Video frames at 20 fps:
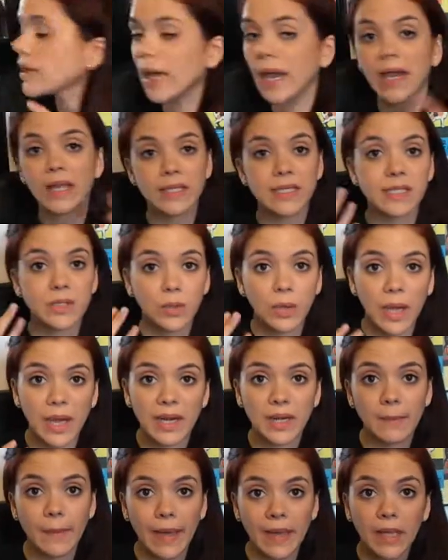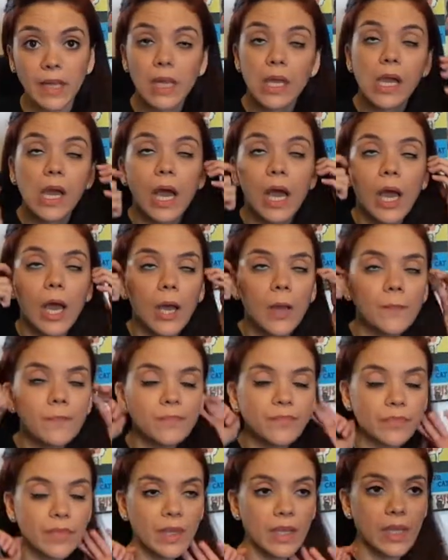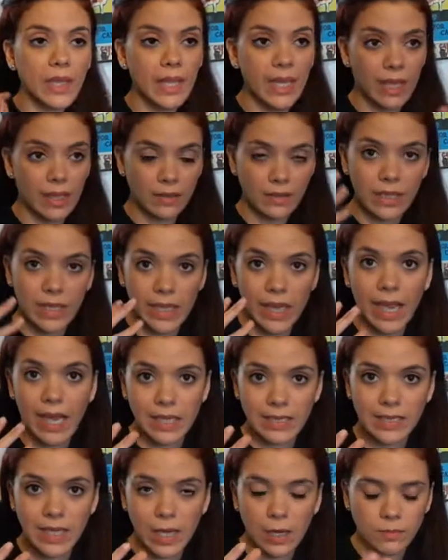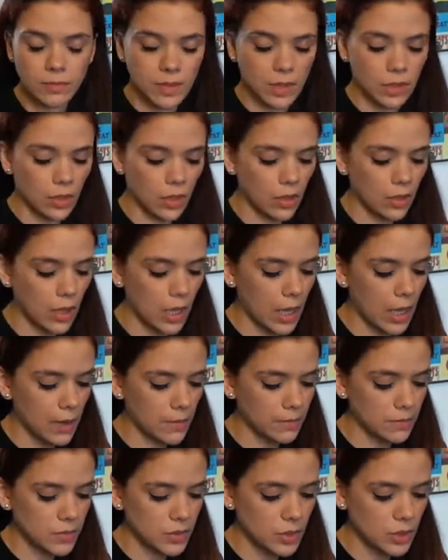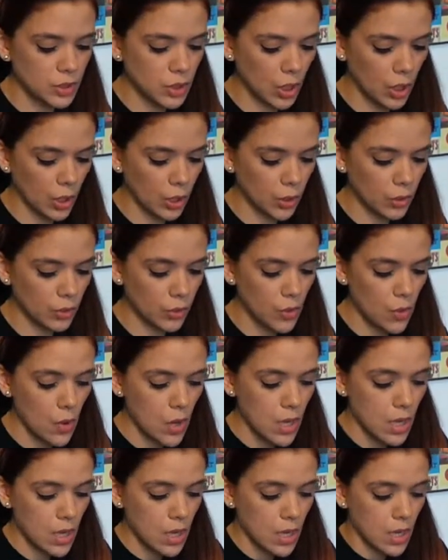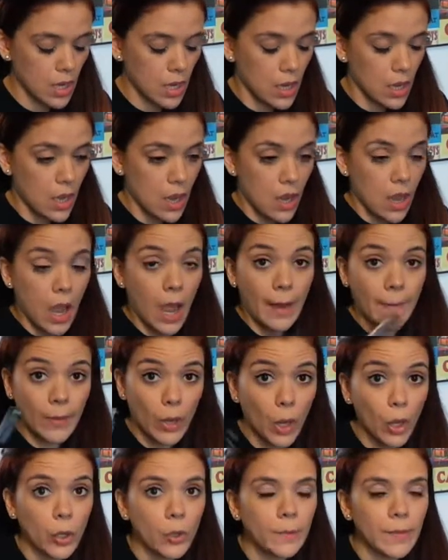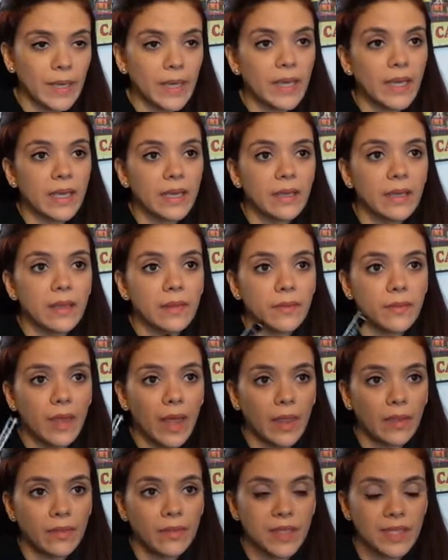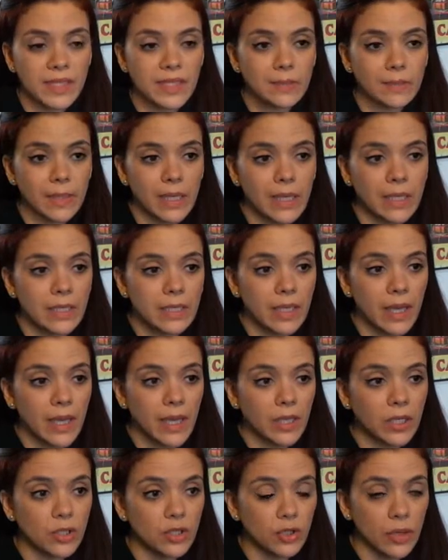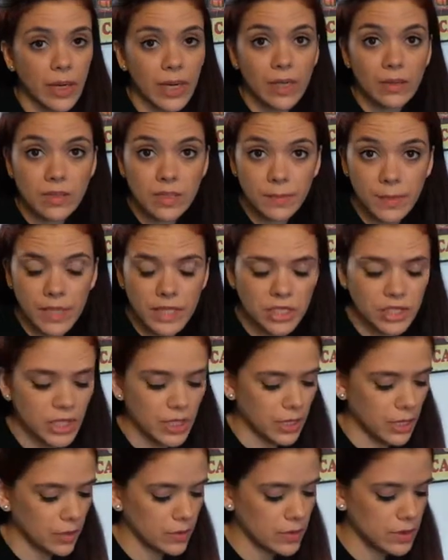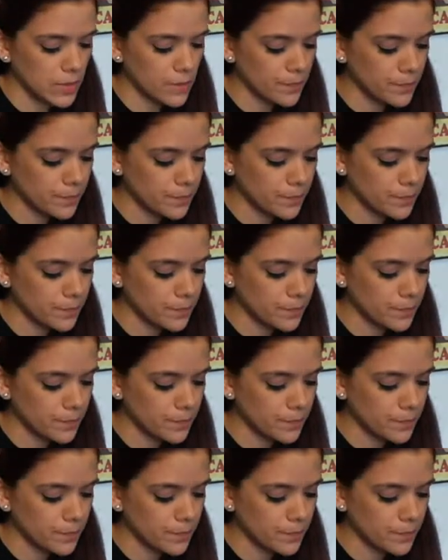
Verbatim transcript: Yeah, it's still kind of matte. It has helped a lot. So I'm hoping that this means that I can try out some eyeshadows.